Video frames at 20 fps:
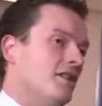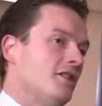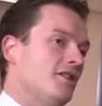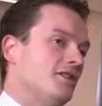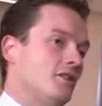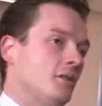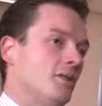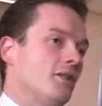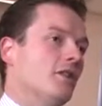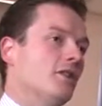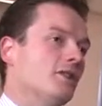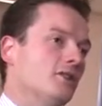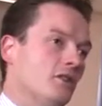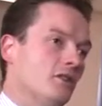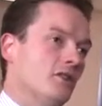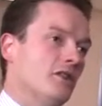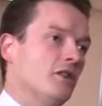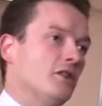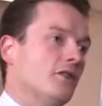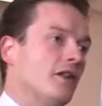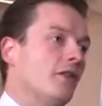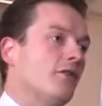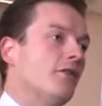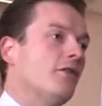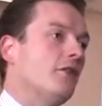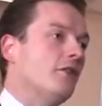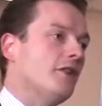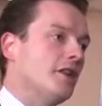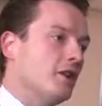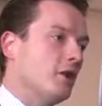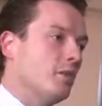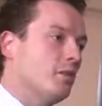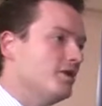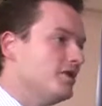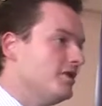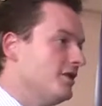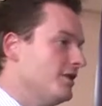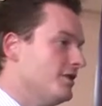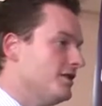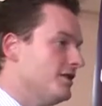So we've got to look at grant funding
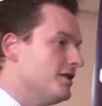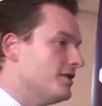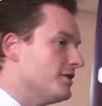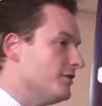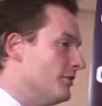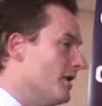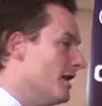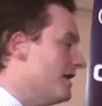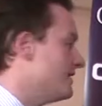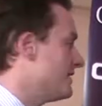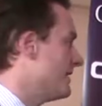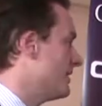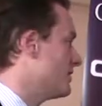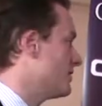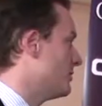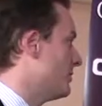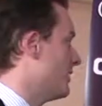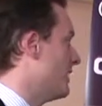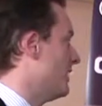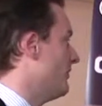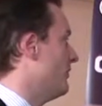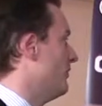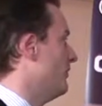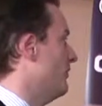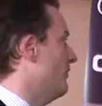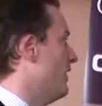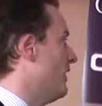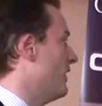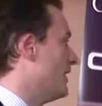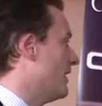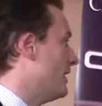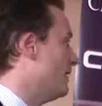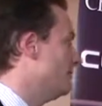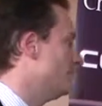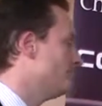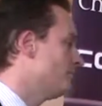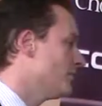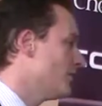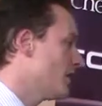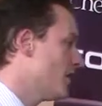opportunities to raise that some of that value.
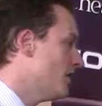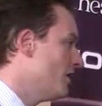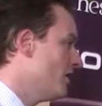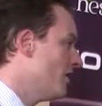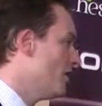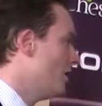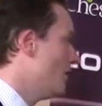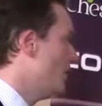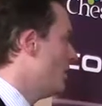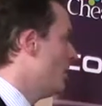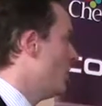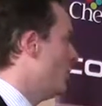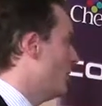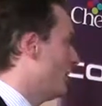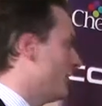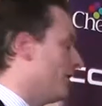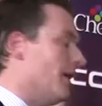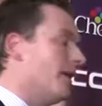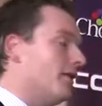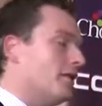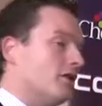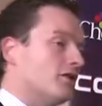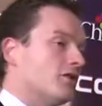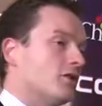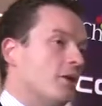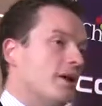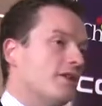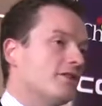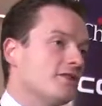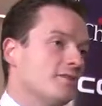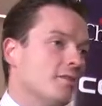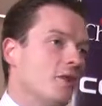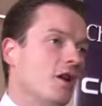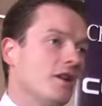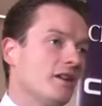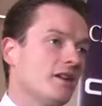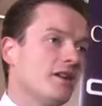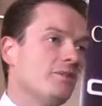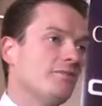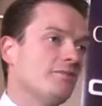We've then got to go out to
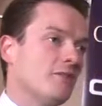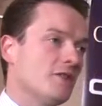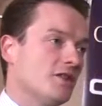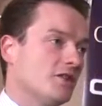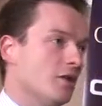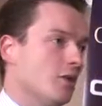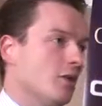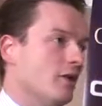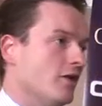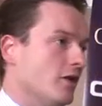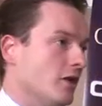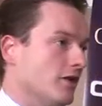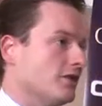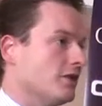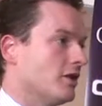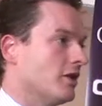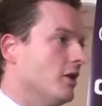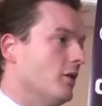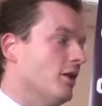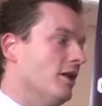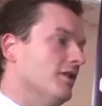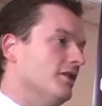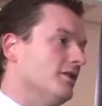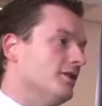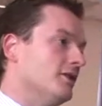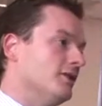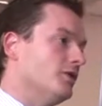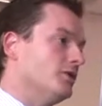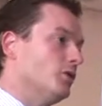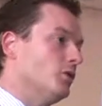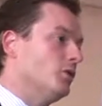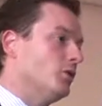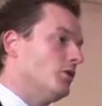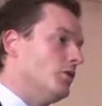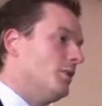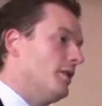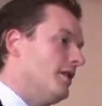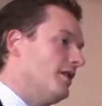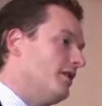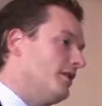market. So we've got to go and
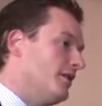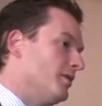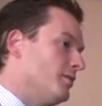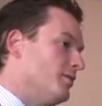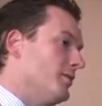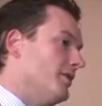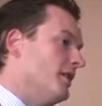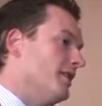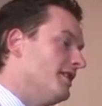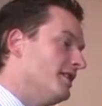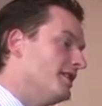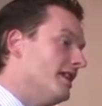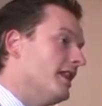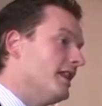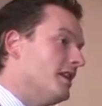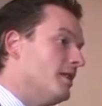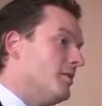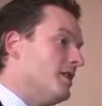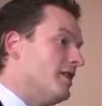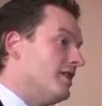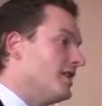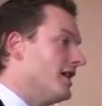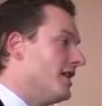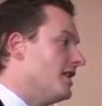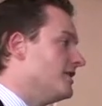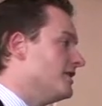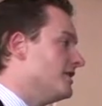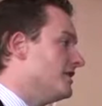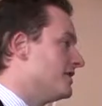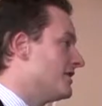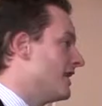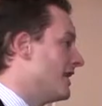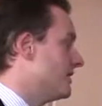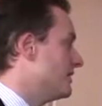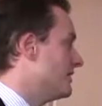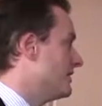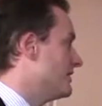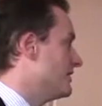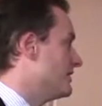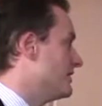talk with the, the telecommunications
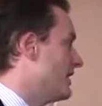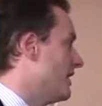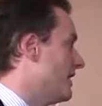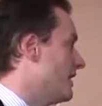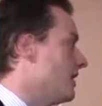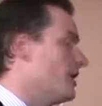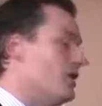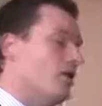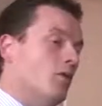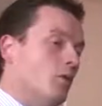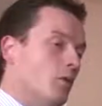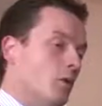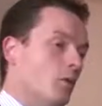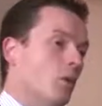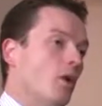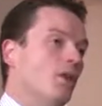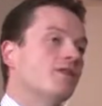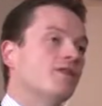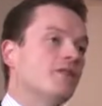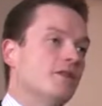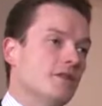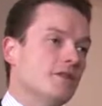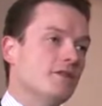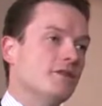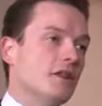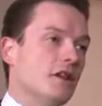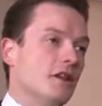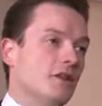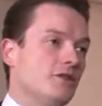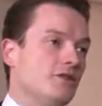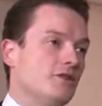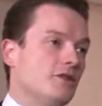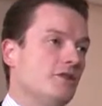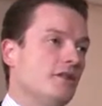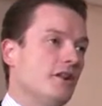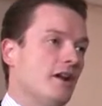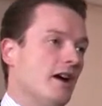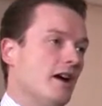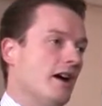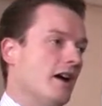sector to say we want a new solution,
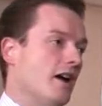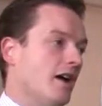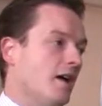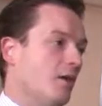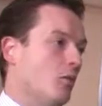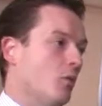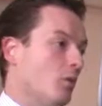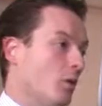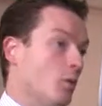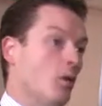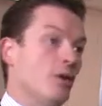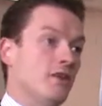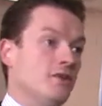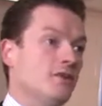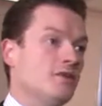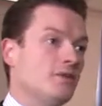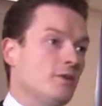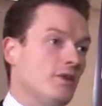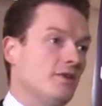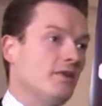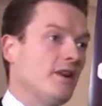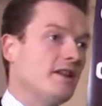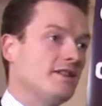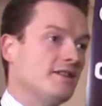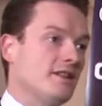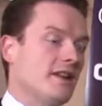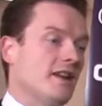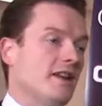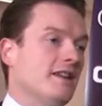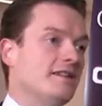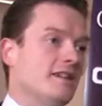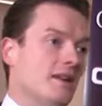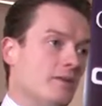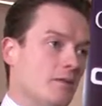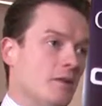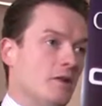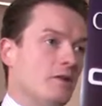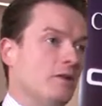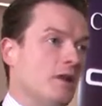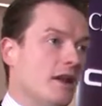um, we want you to invest in it, and
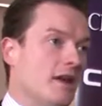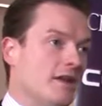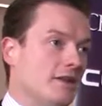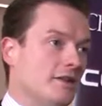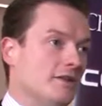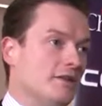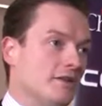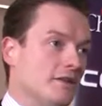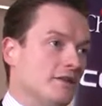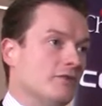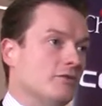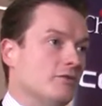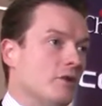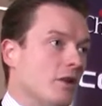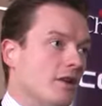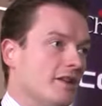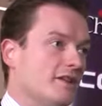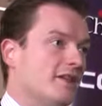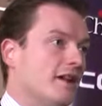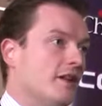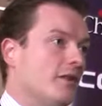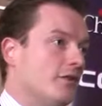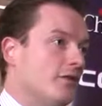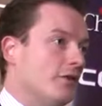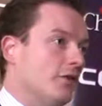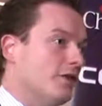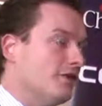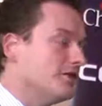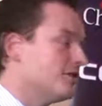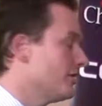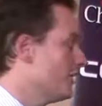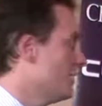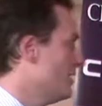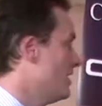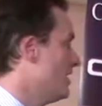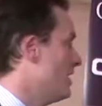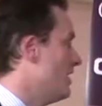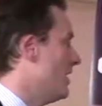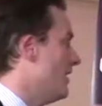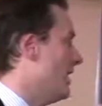we would like you to, to roll it out for us.
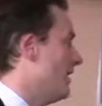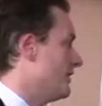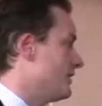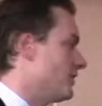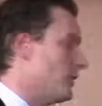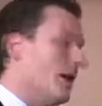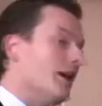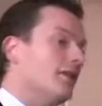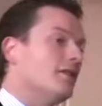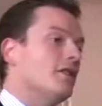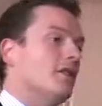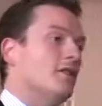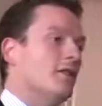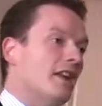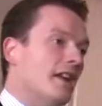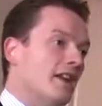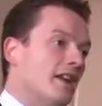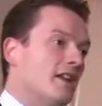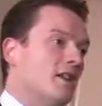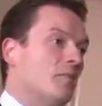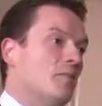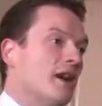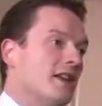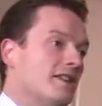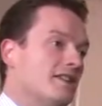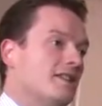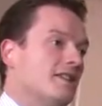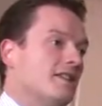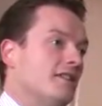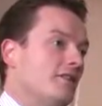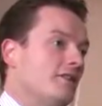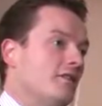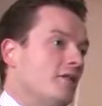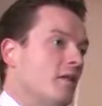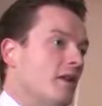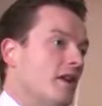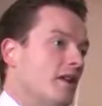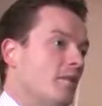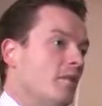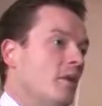Uh, so we have to do that in a competitive
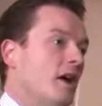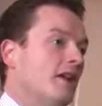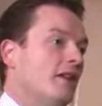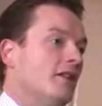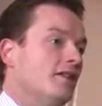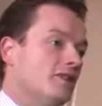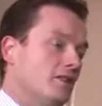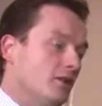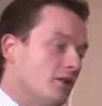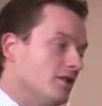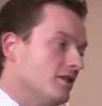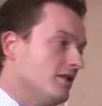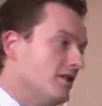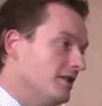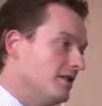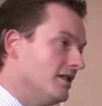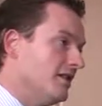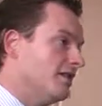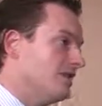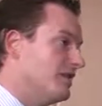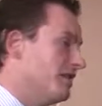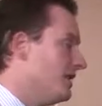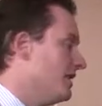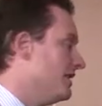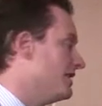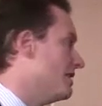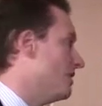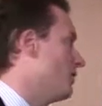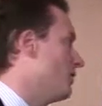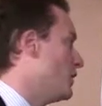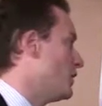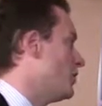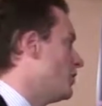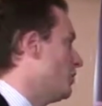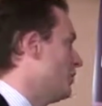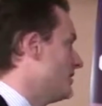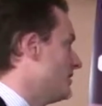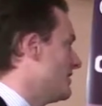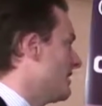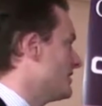in manner, so it's, it's, a, it's a
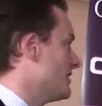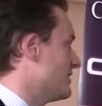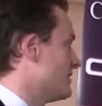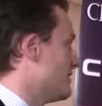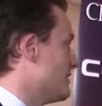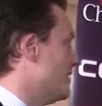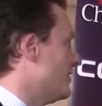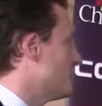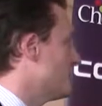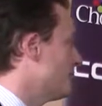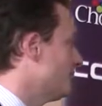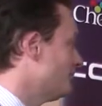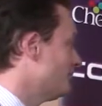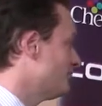procurement exercise.